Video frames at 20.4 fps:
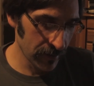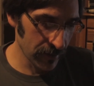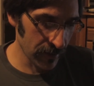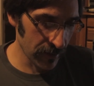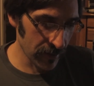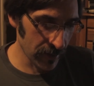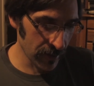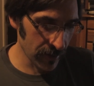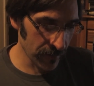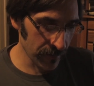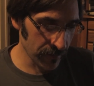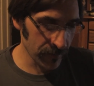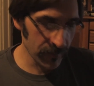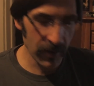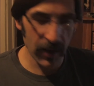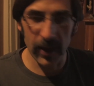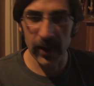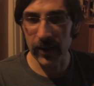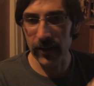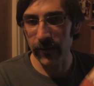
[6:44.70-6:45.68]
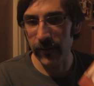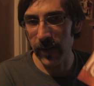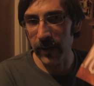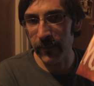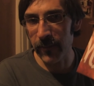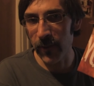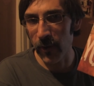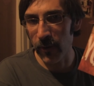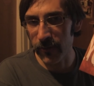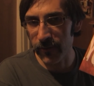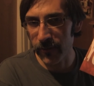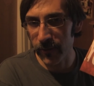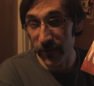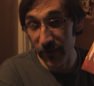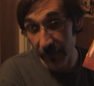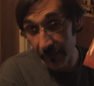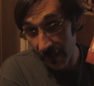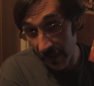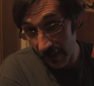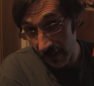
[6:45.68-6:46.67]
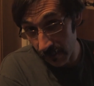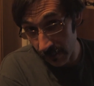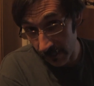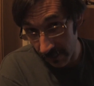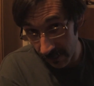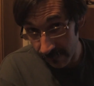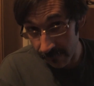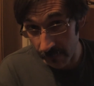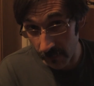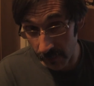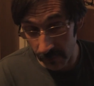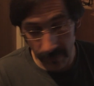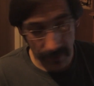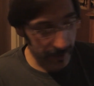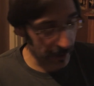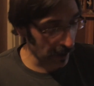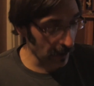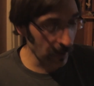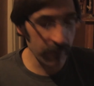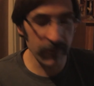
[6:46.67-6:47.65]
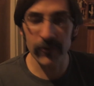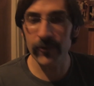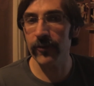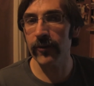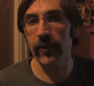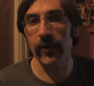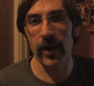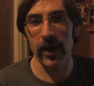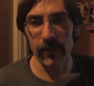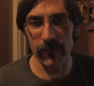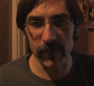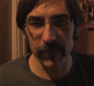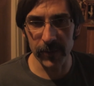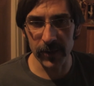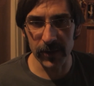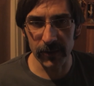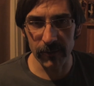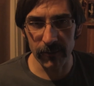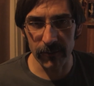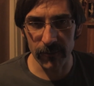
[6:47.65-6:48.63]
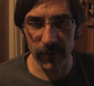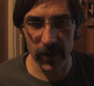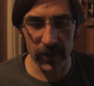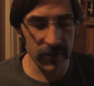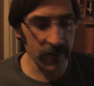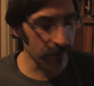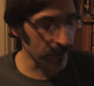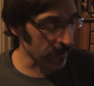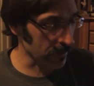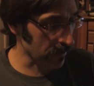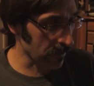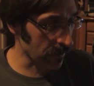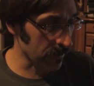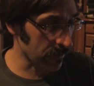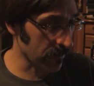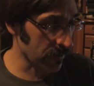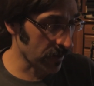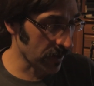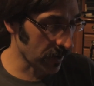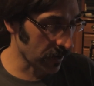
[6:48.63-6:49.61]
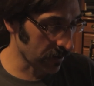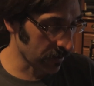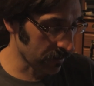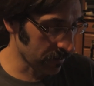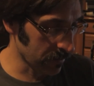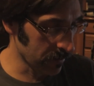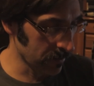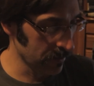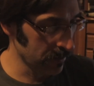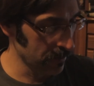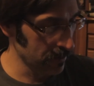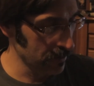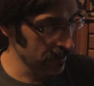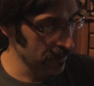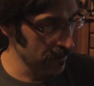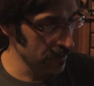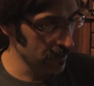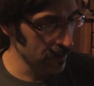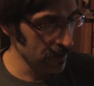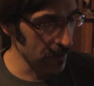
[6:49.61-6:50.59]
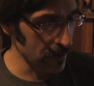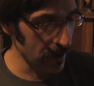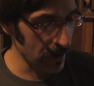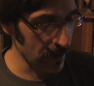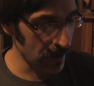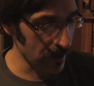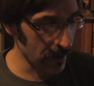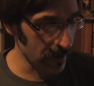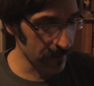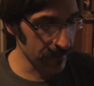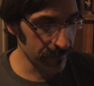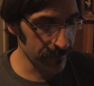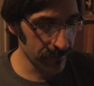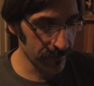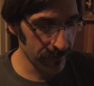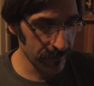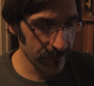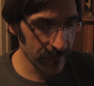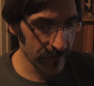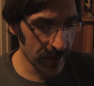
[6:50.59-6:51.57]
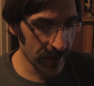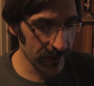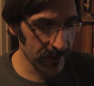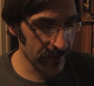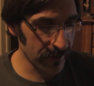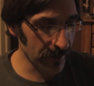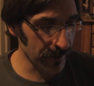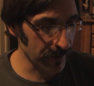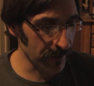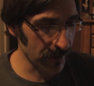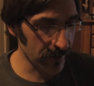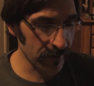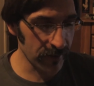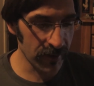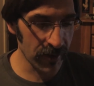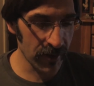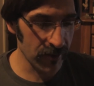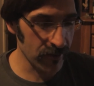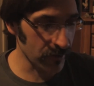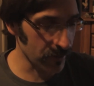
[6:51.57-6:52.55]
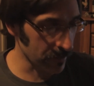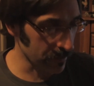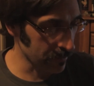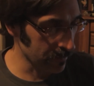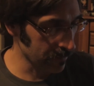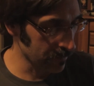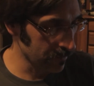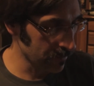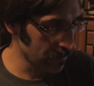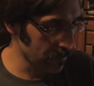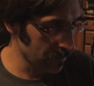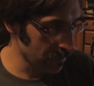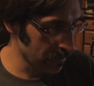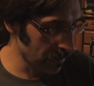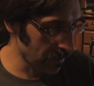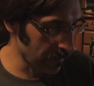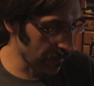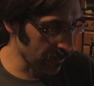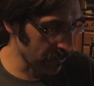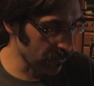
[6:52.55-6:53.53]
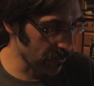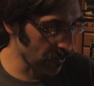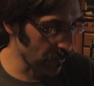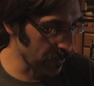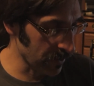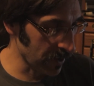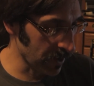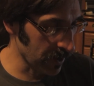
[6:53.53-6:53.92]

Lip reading: And a great poster, which I'm not going to unfold right now. I'm sure everybody who's watching this has seen this edition. I'm not showing you